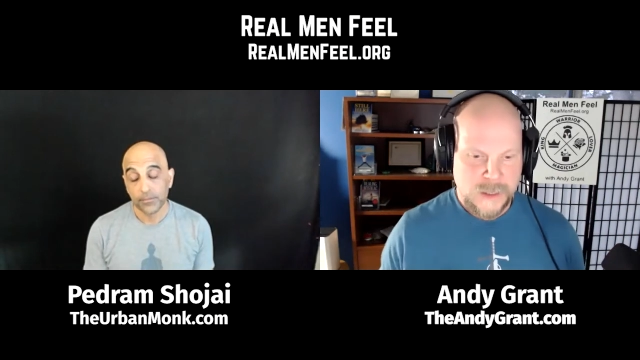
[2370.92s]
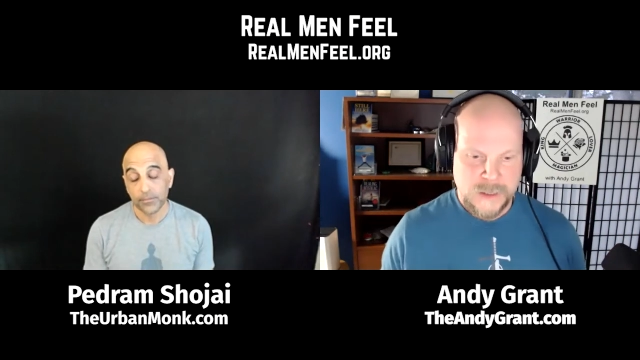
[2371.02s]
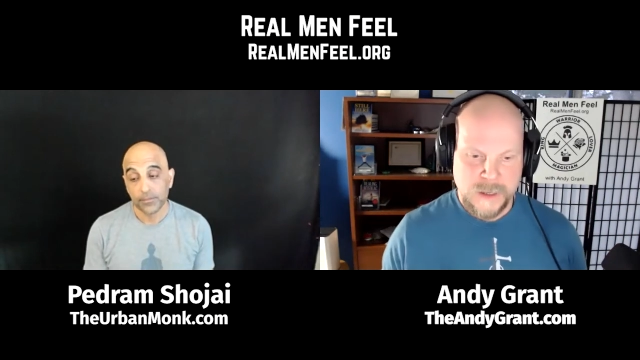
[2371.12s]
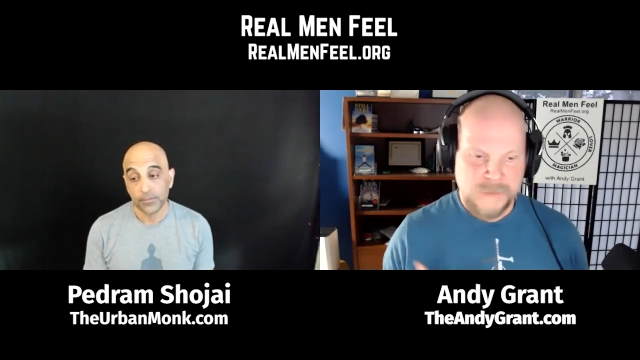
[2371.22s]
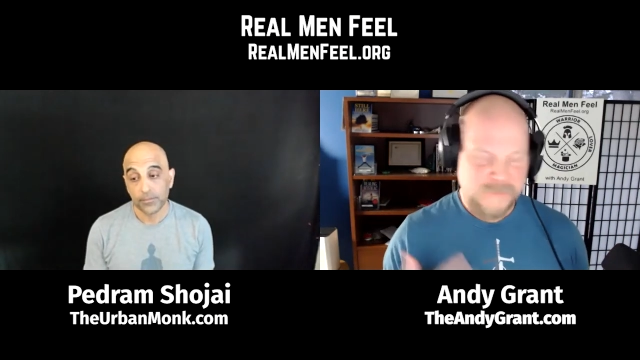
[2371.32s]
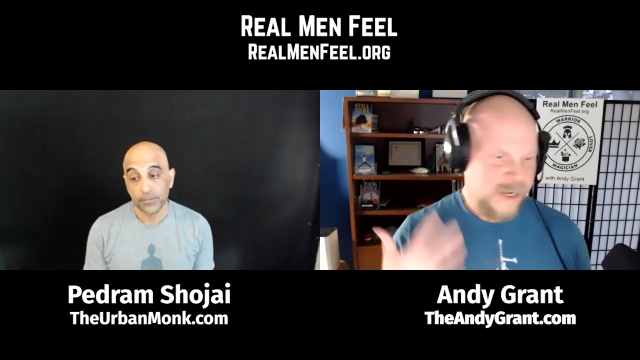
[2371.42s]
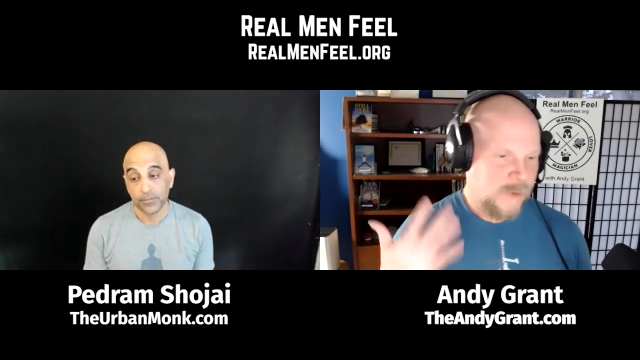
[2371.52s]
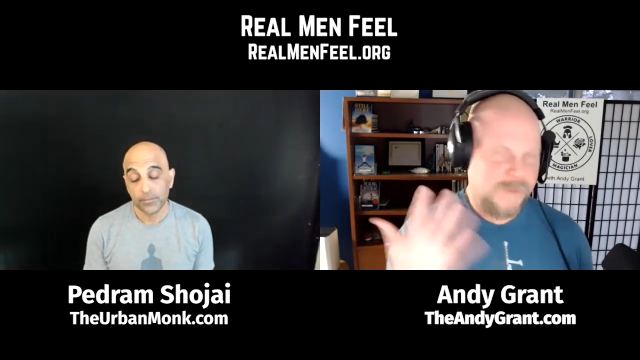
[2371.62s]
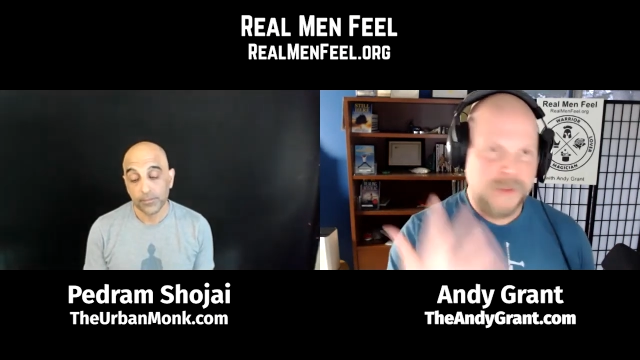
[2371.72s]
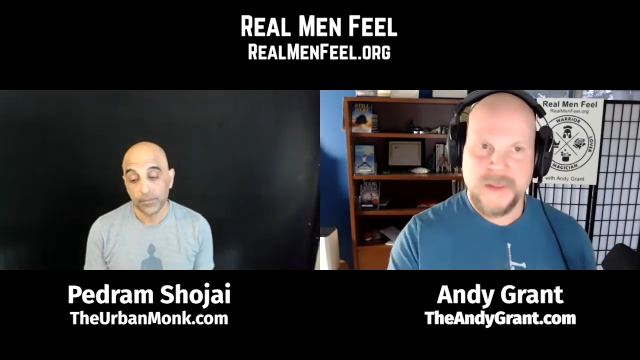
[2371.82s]
Speaker 1: uh, find out
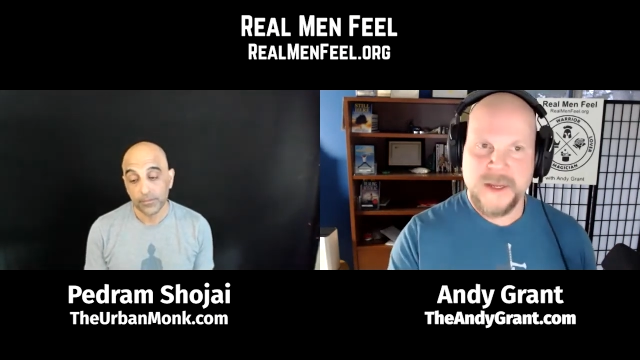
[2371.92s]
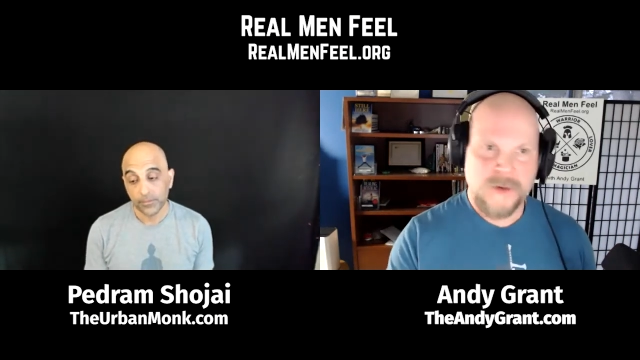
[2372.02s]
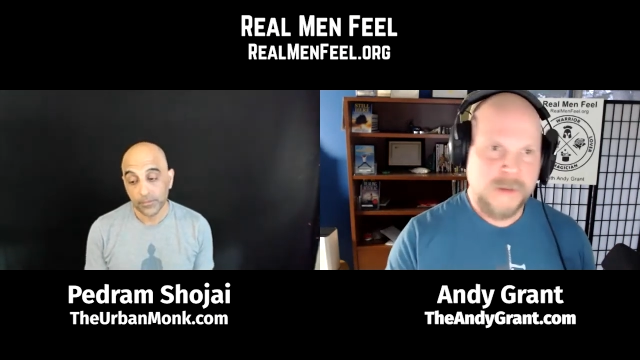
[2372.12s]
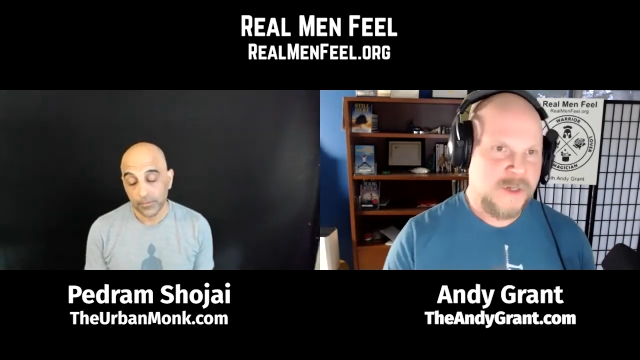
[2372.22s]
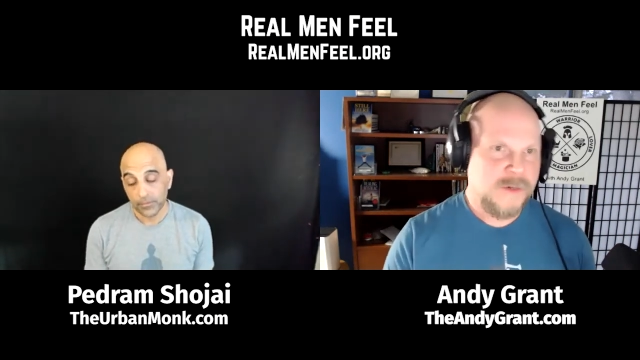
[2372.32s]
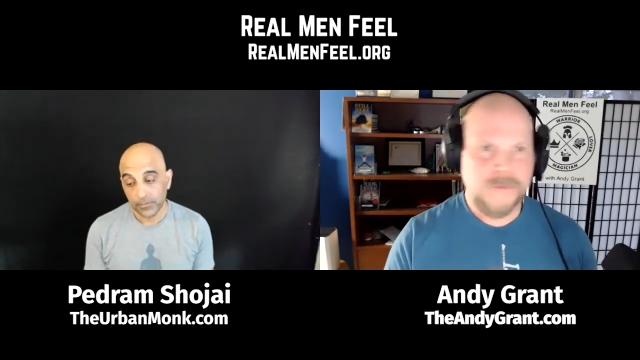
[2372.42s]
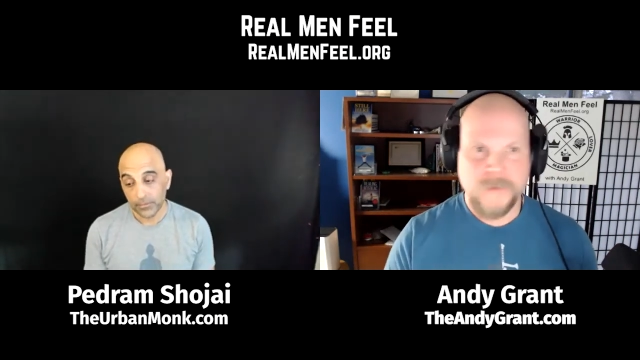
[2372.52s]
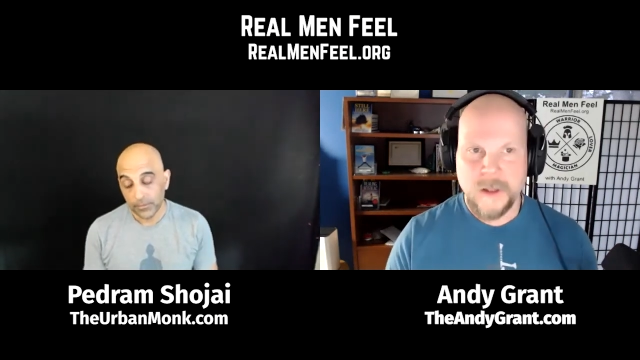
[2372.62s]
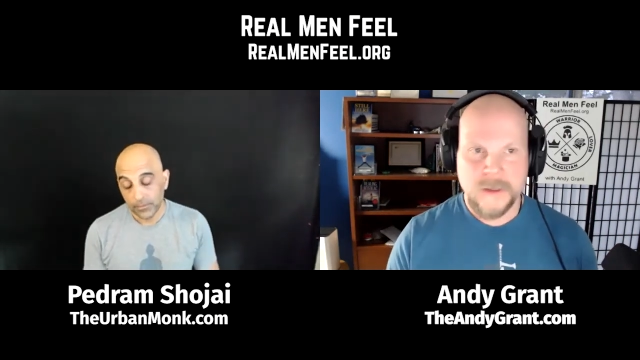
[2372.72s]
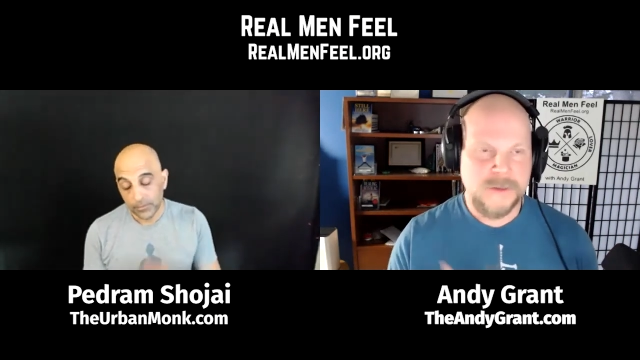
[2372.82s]
everything that you're up to
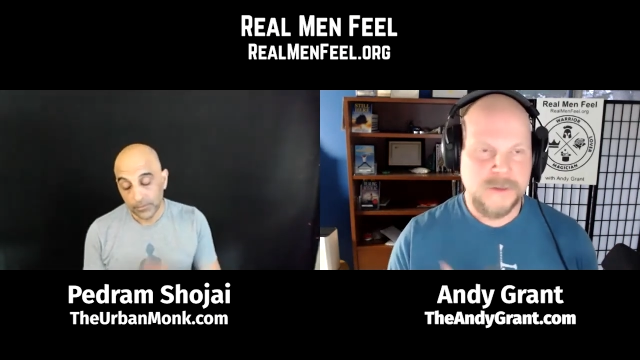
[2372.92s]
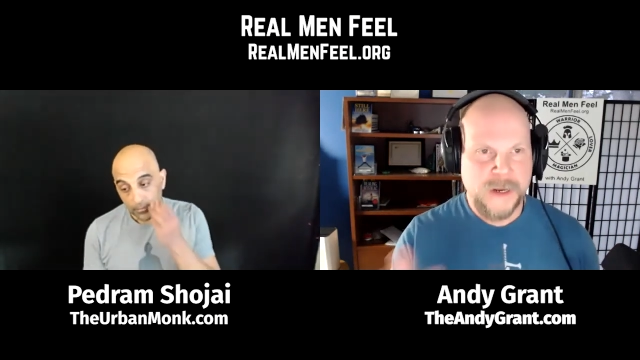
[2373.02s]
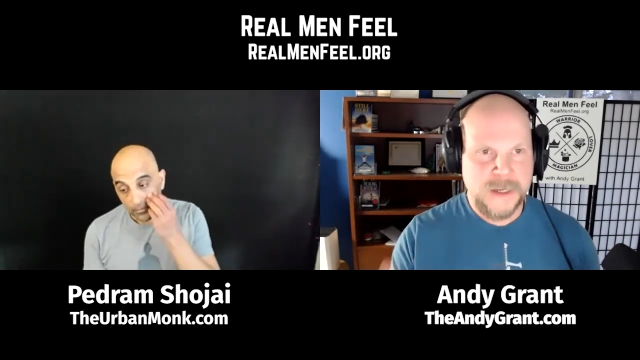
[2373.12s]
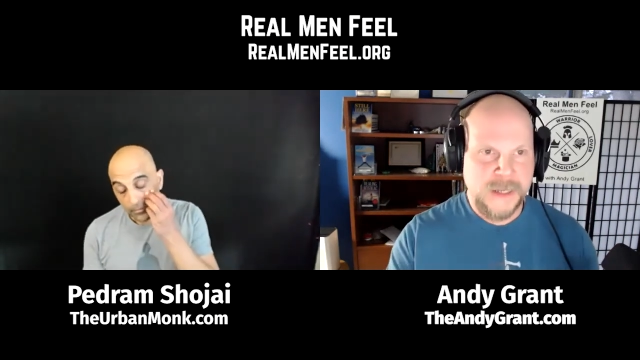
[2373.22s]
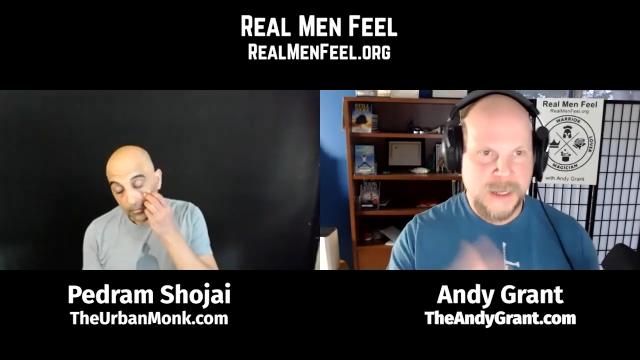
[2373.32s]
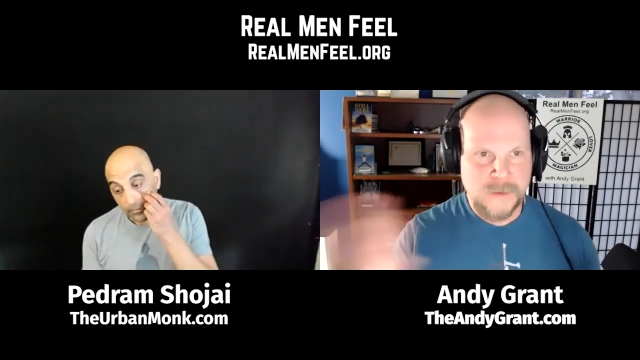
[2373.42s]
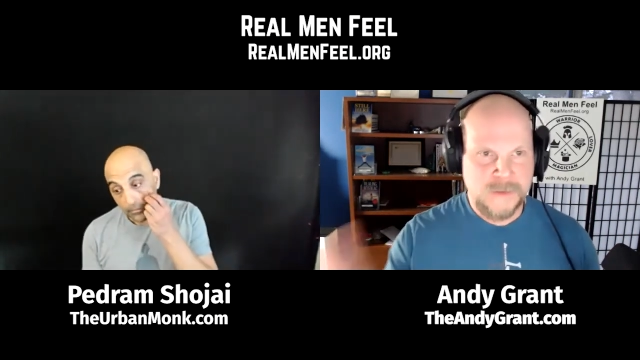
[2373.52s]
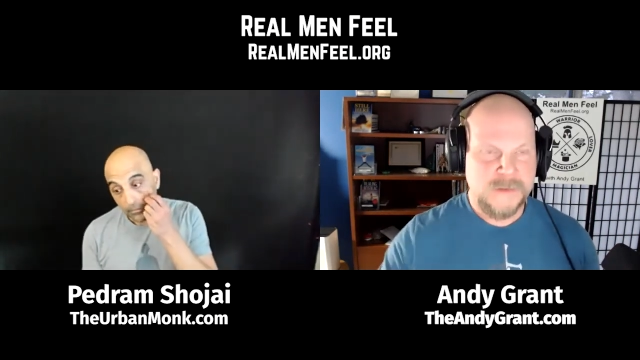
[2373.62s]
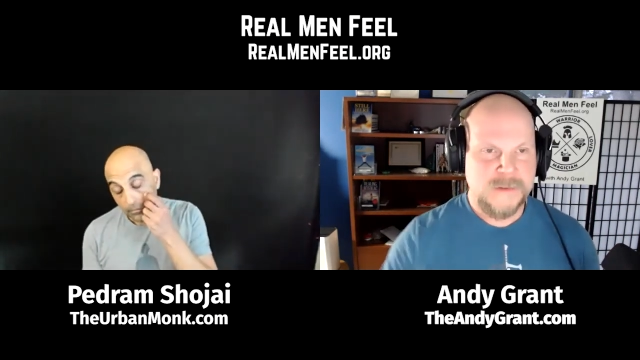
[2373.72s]
follow you track you down